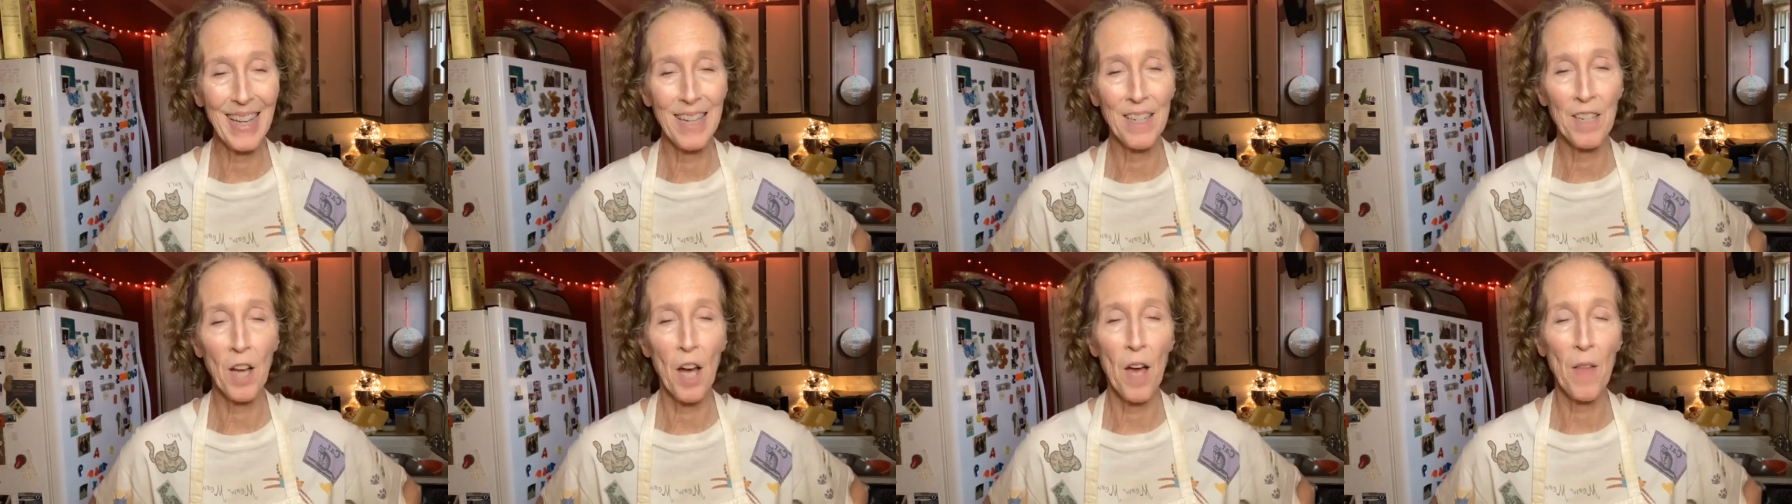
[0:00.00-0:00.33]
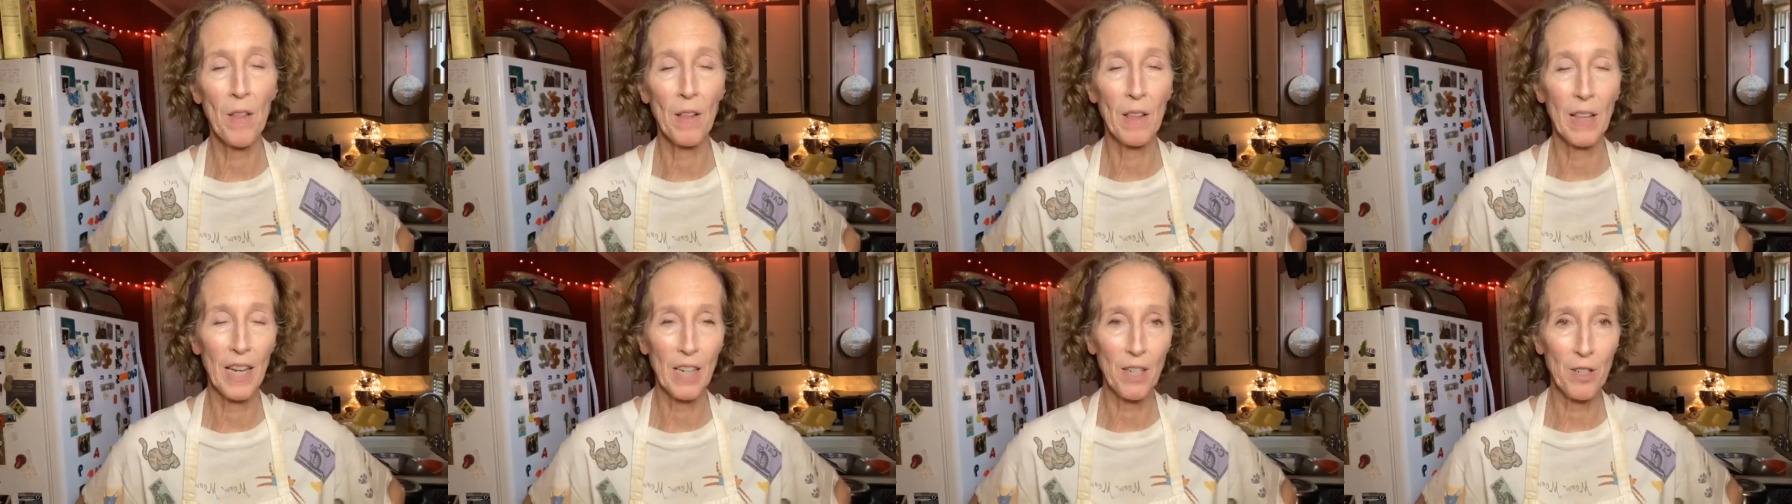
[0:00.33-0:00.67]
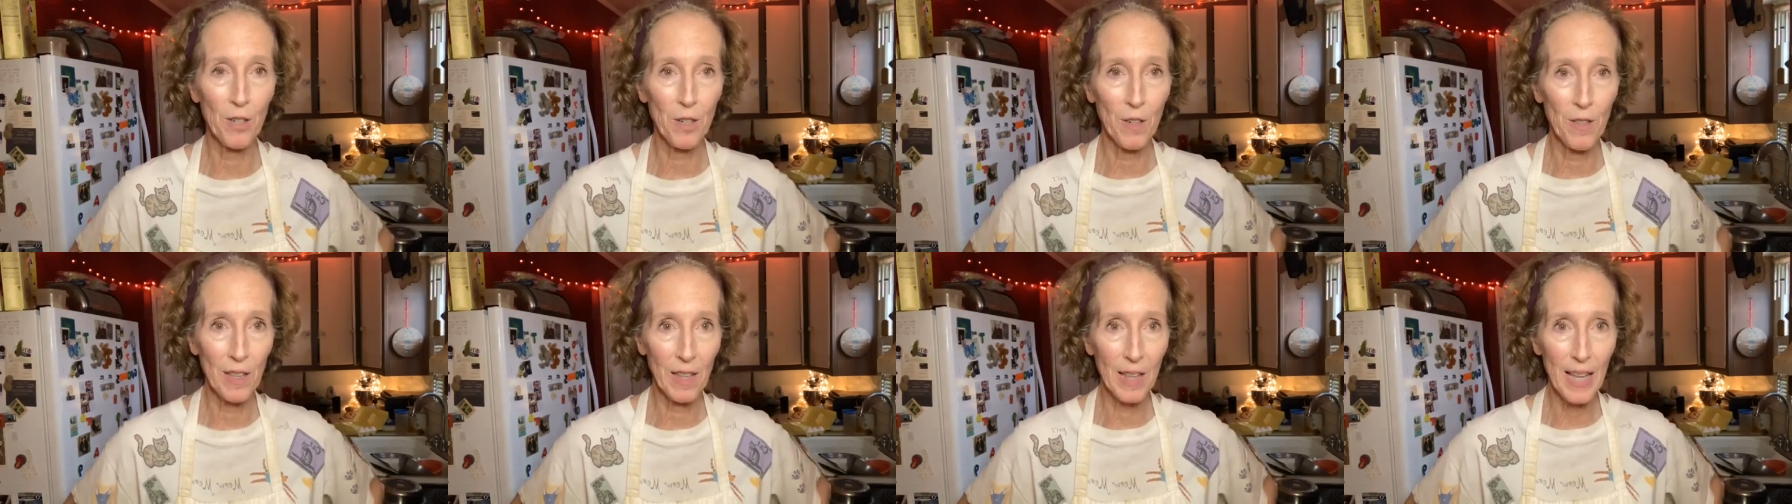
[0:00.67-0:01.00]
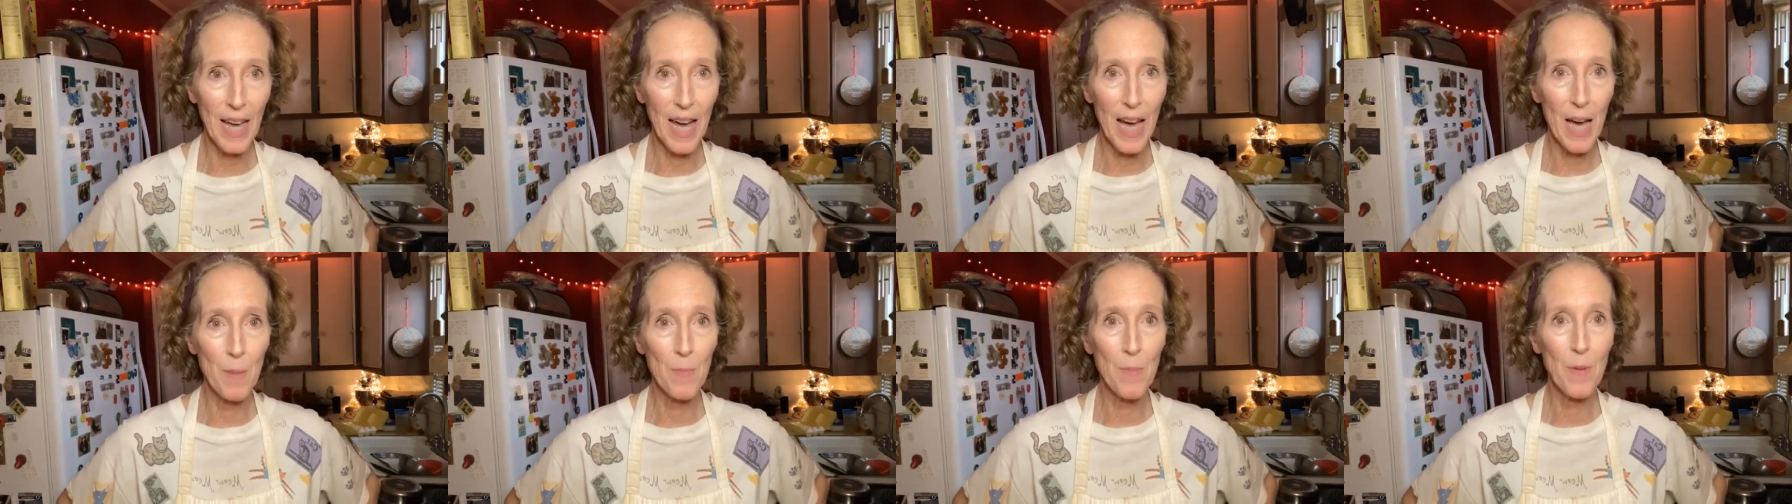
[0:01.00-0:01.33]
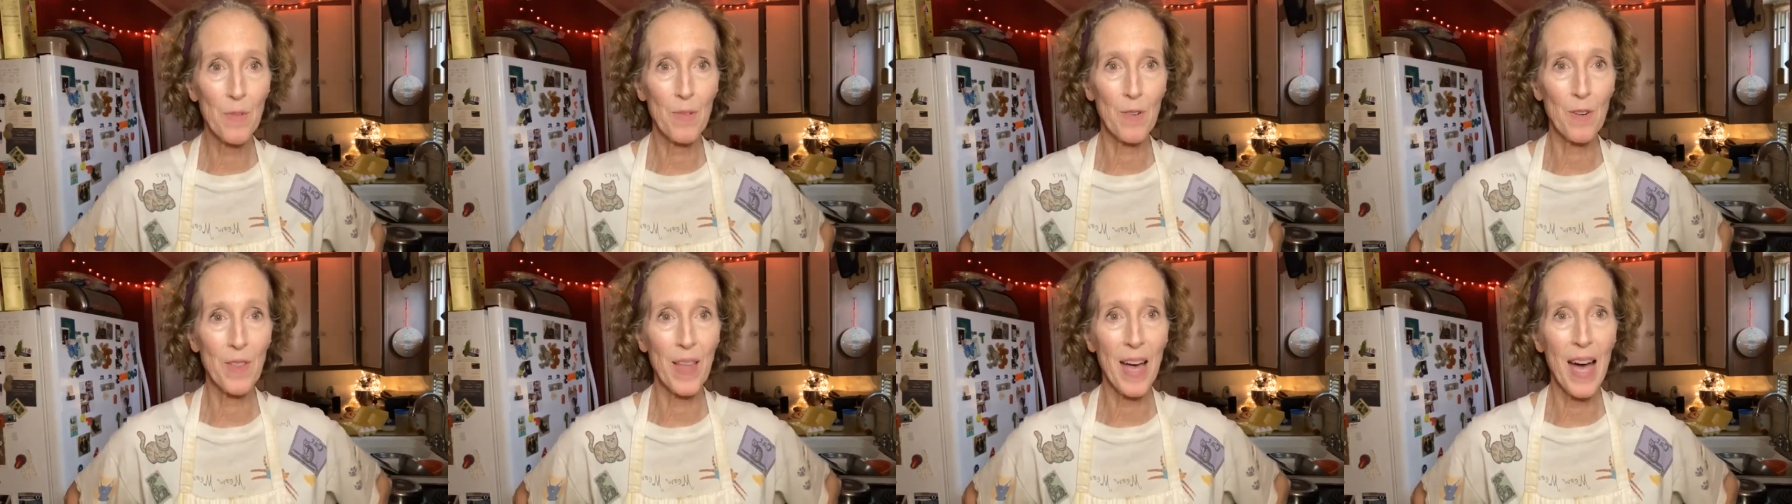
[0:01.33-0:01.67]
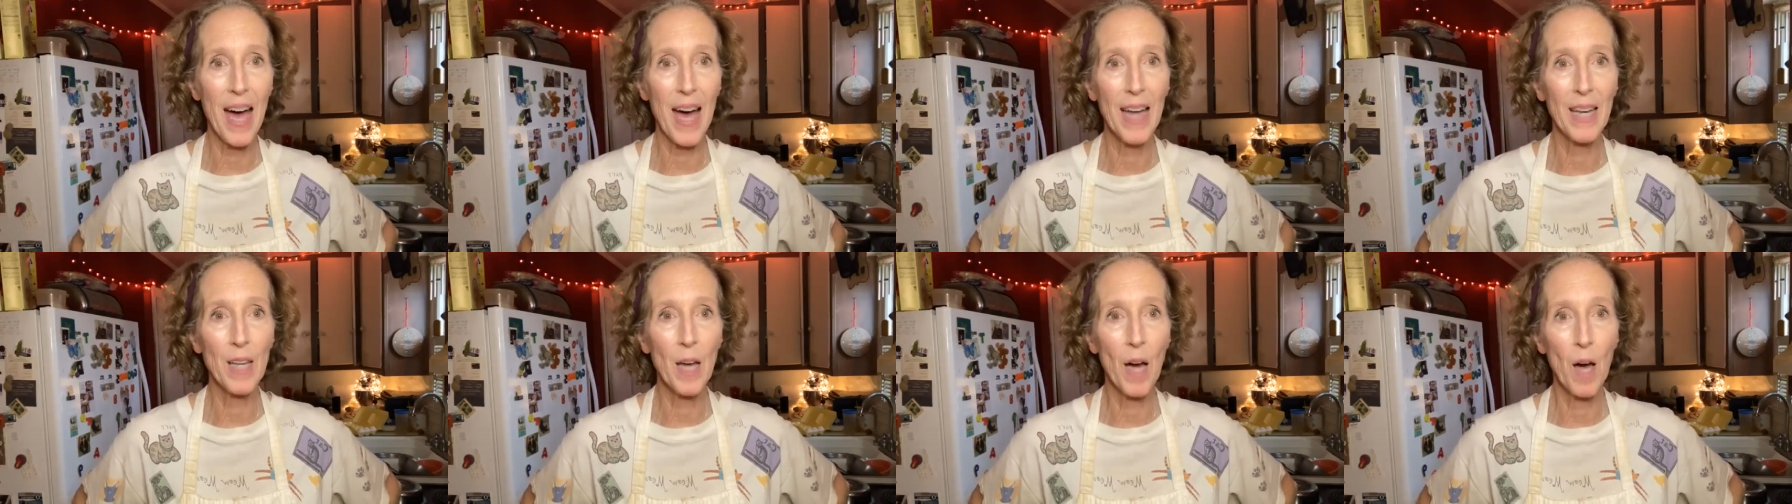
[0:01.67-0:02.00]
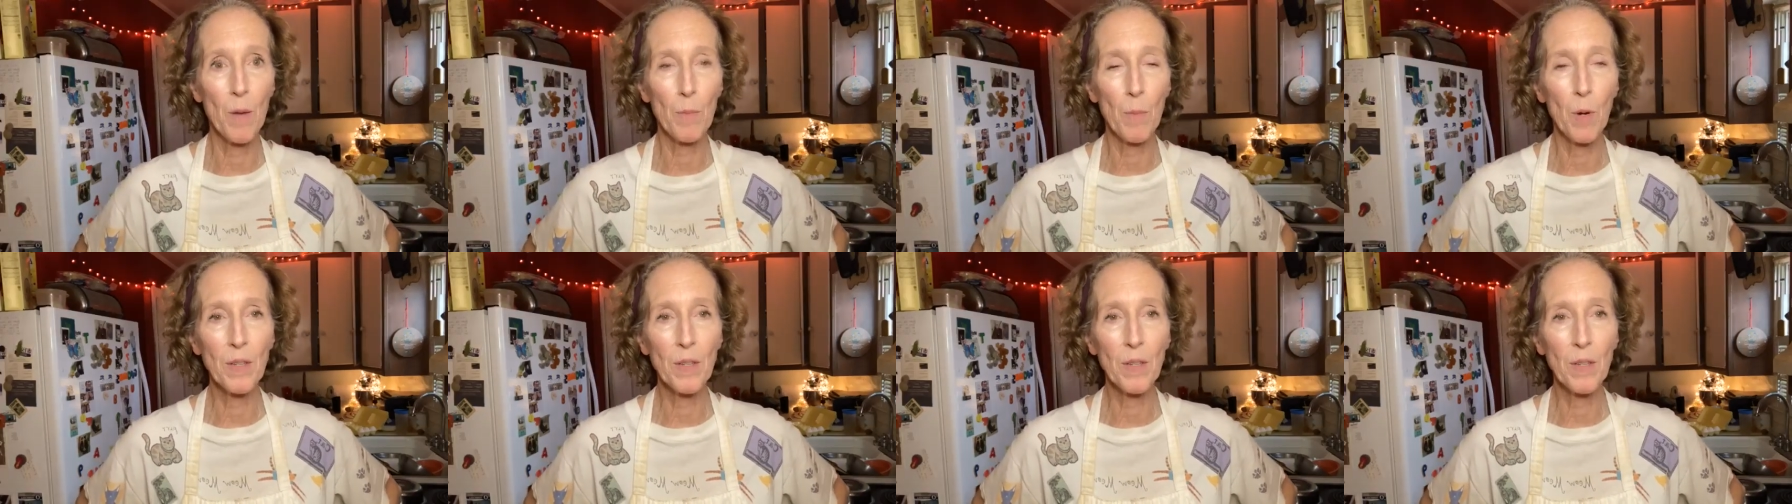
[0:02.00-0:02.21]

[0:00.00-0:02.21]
and I taught the lecture in the lab for that,